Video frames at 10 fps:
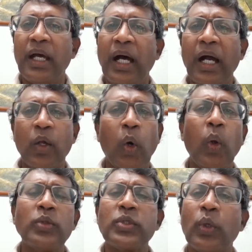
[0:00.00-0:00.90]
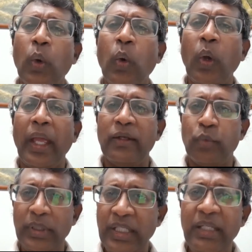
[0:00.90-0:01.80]
are called to go and
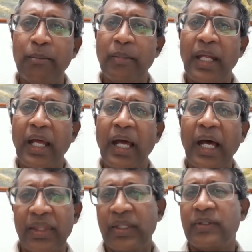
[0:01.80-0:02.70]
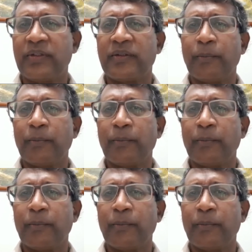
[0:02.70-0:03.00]
redeem others.